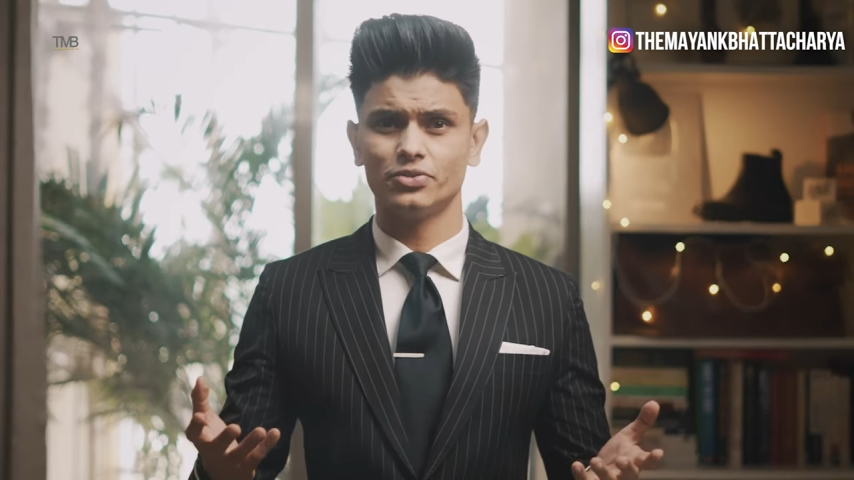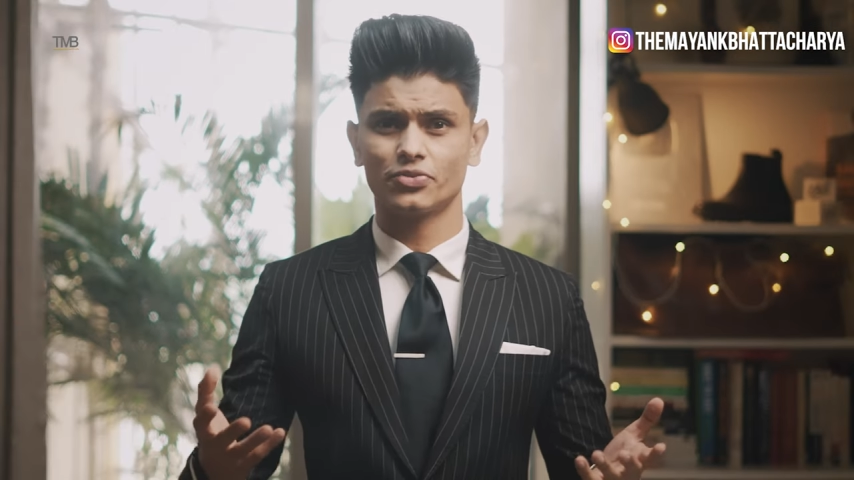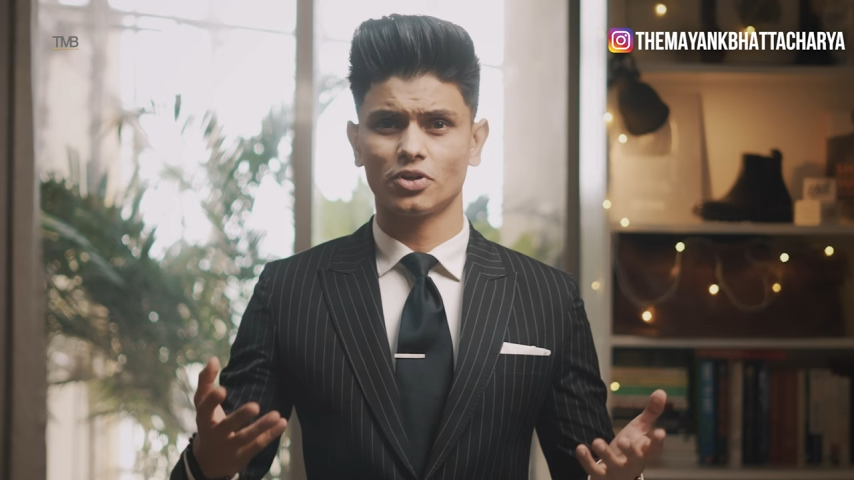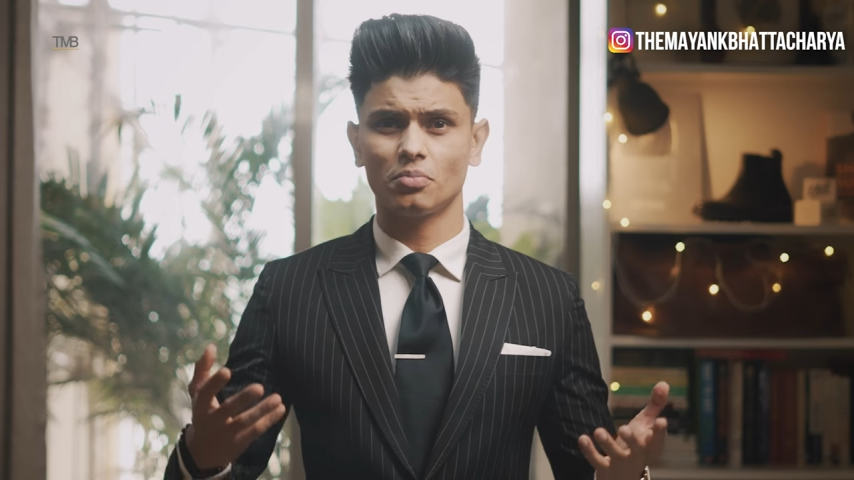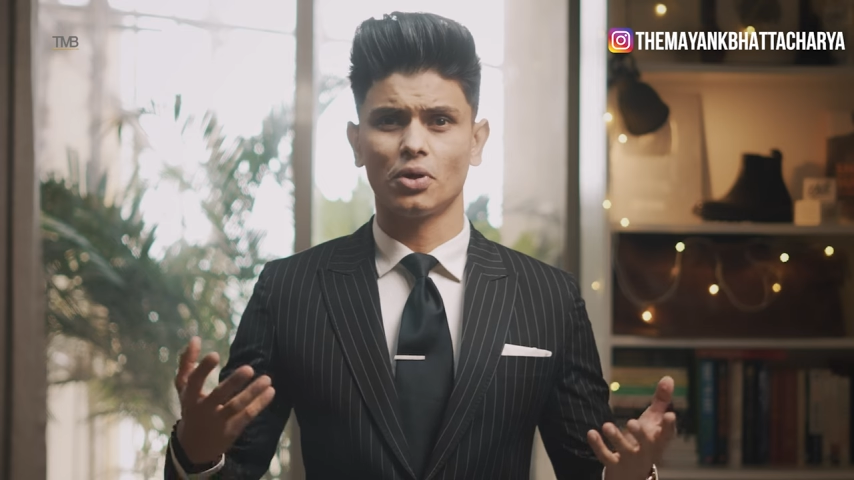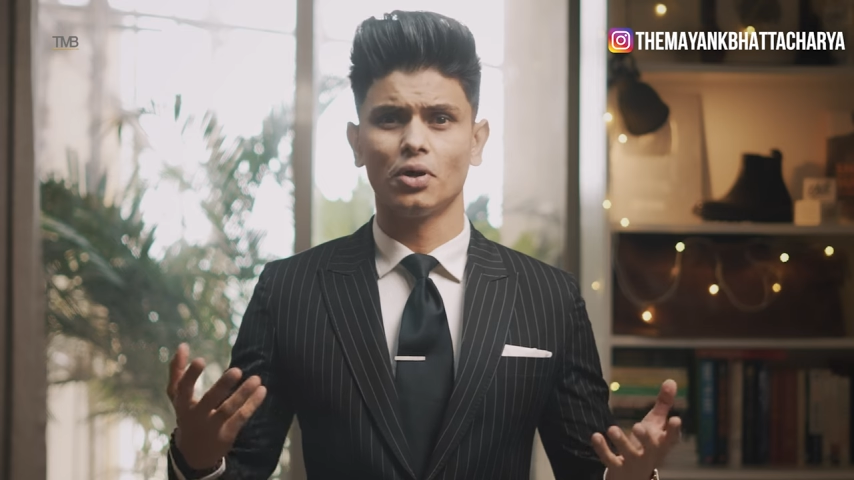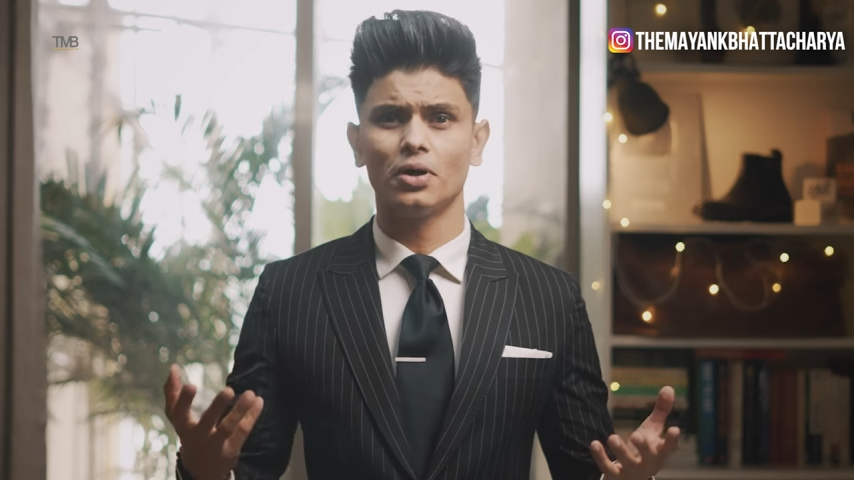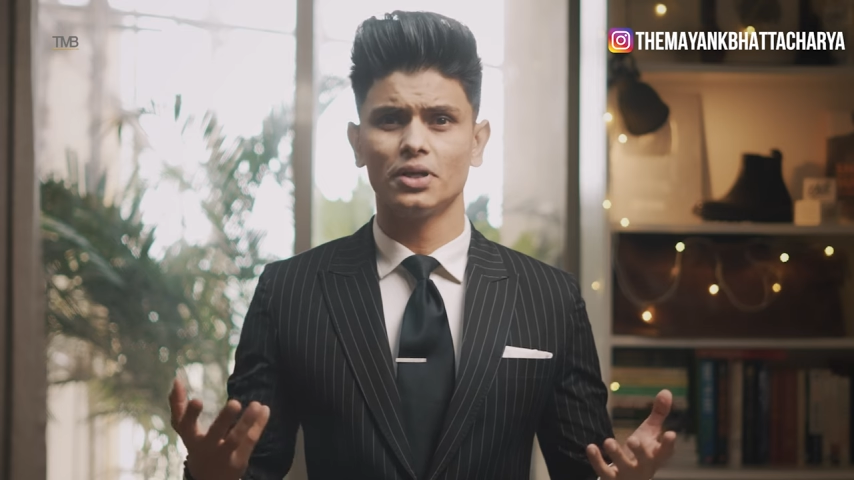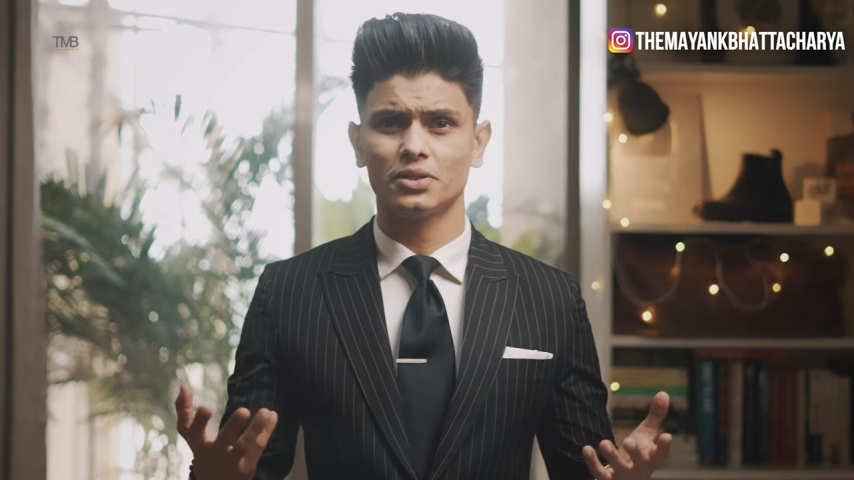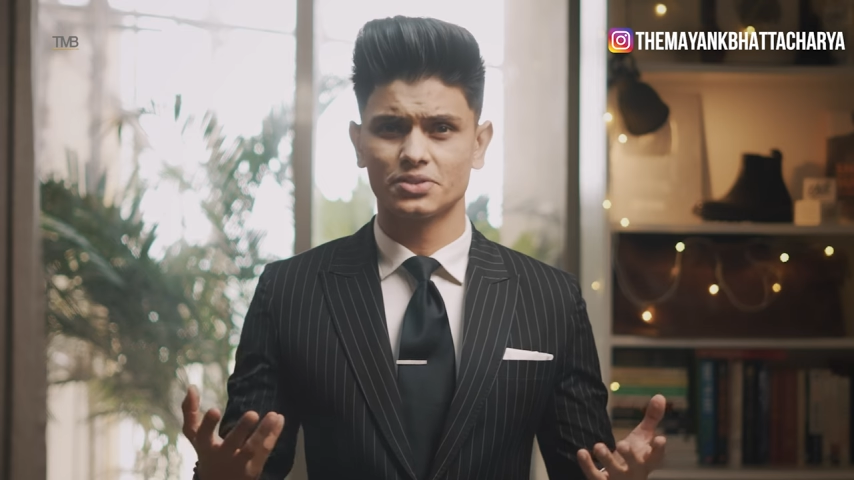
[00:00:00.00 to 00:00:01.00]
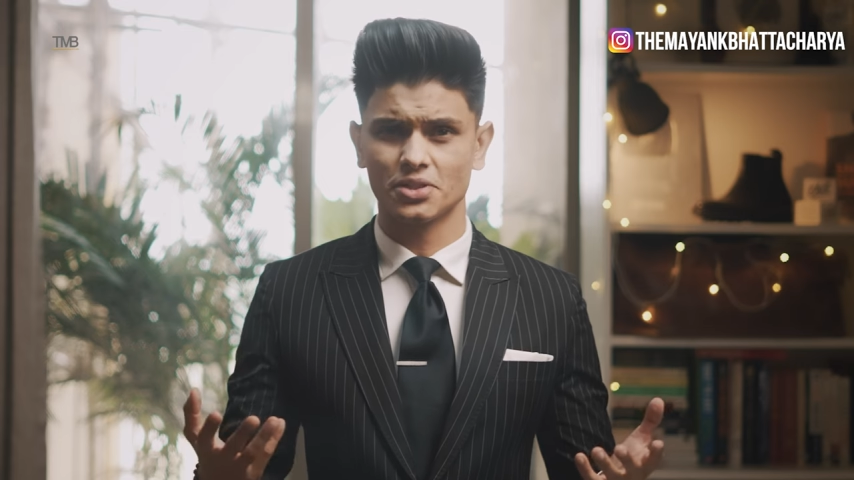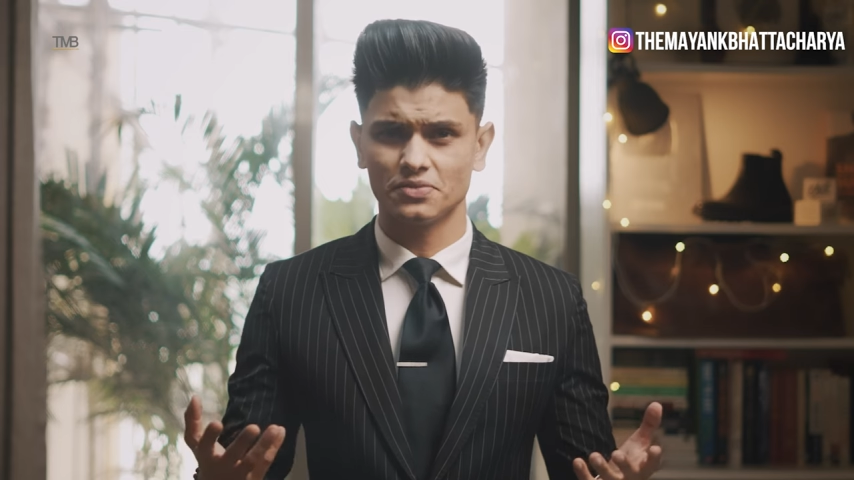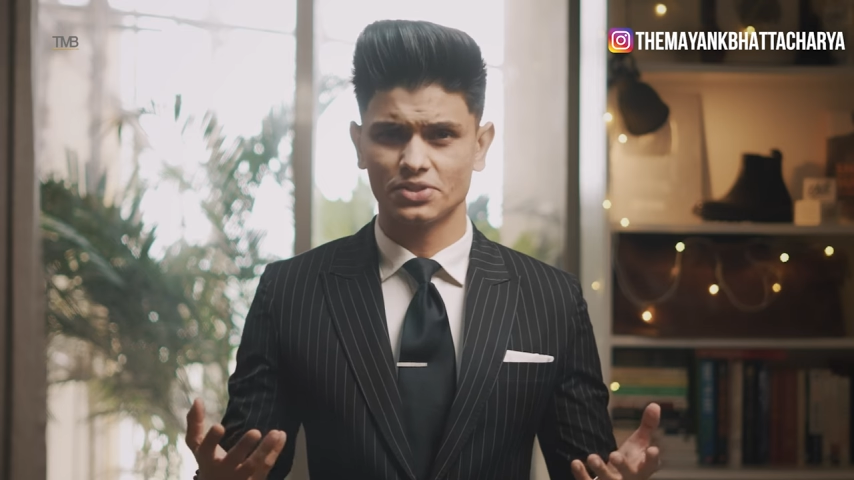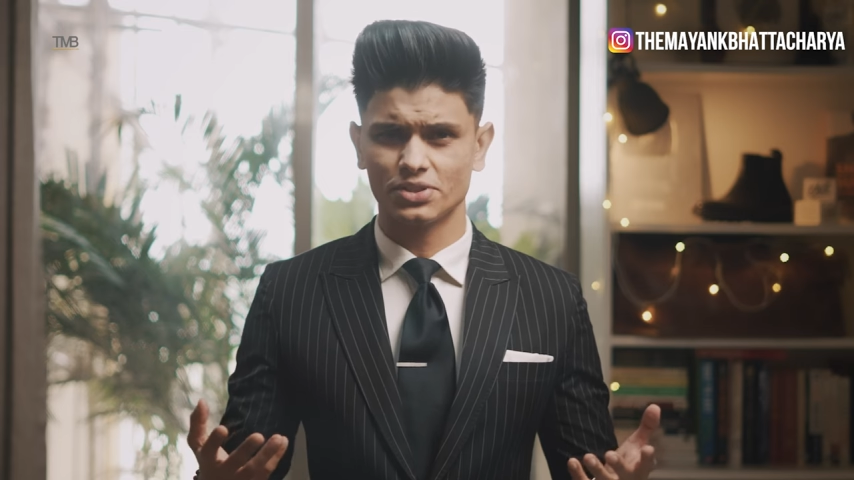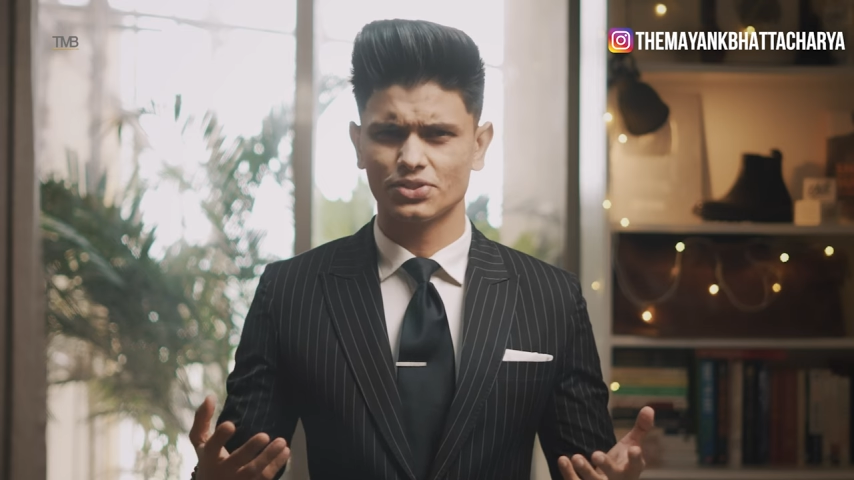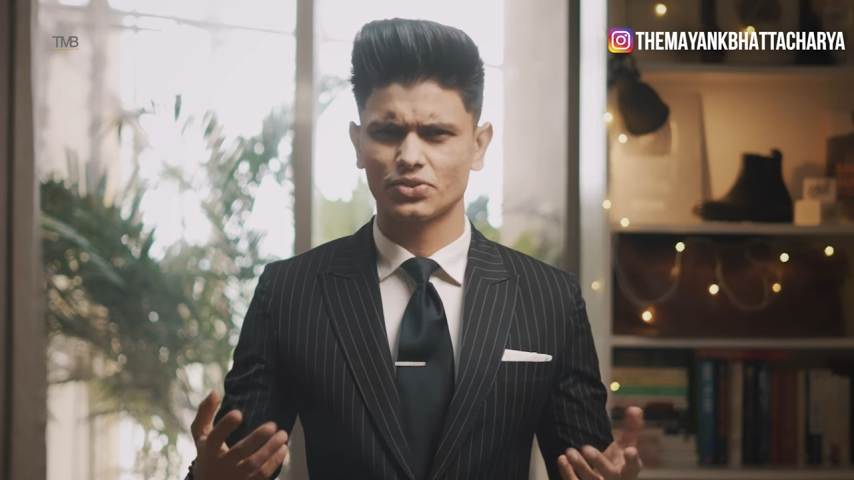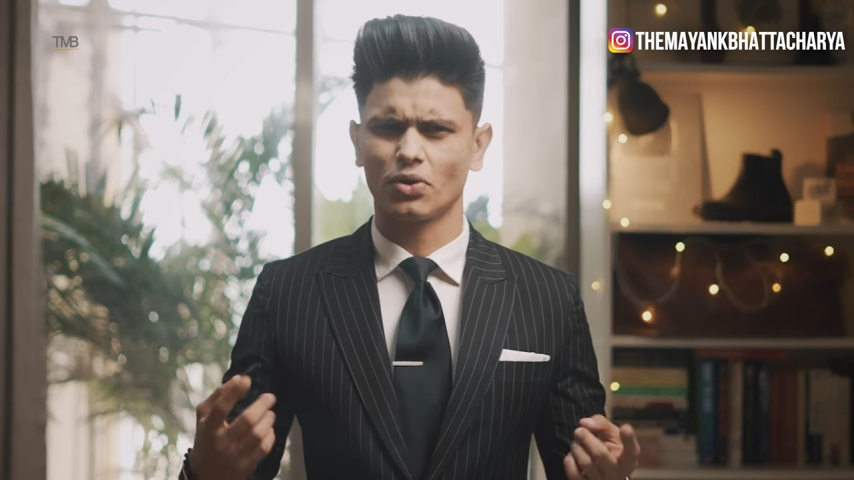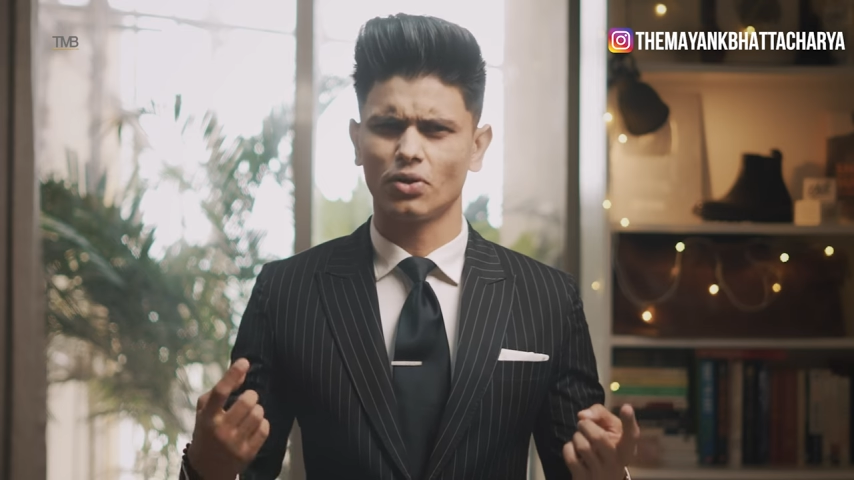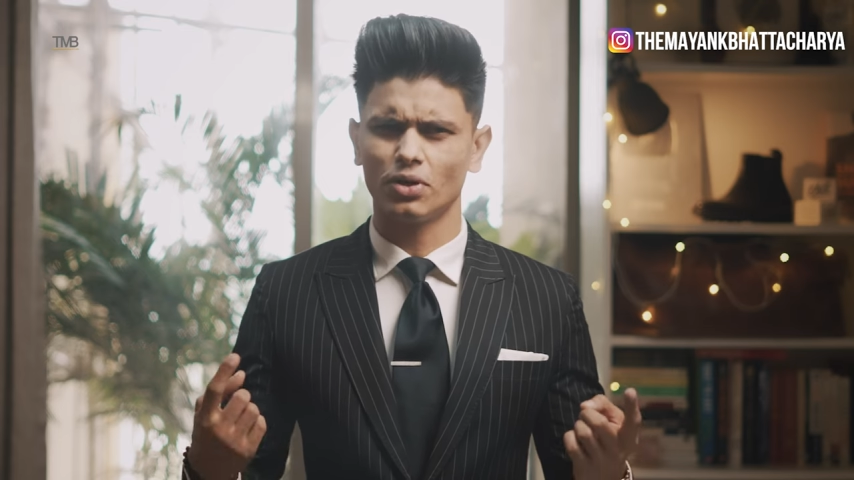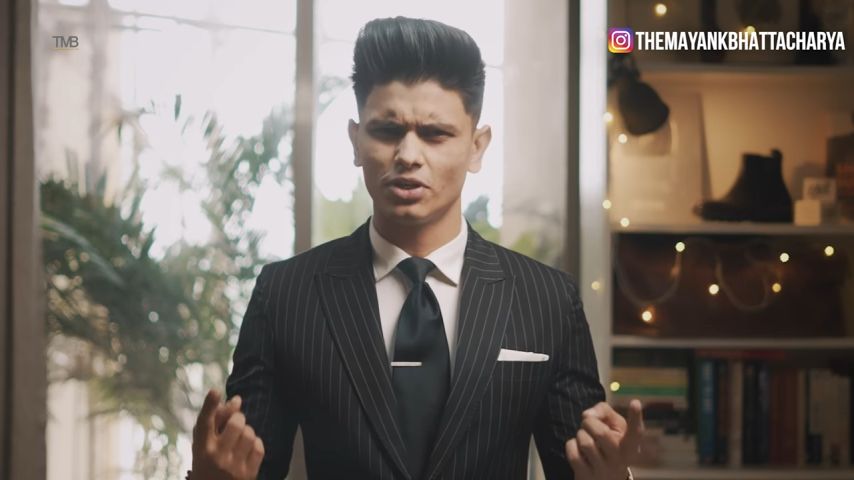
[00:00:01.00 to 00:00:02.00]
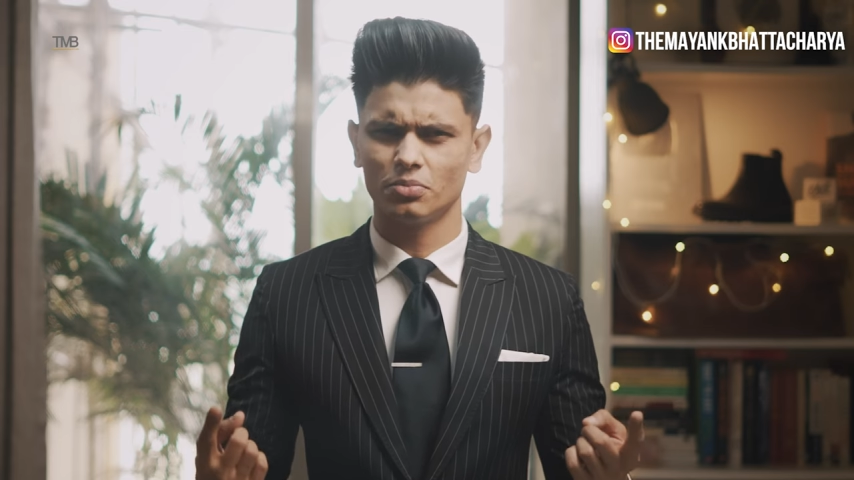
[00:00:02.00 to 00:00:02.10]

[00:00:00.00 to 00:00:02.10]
from all your services, all your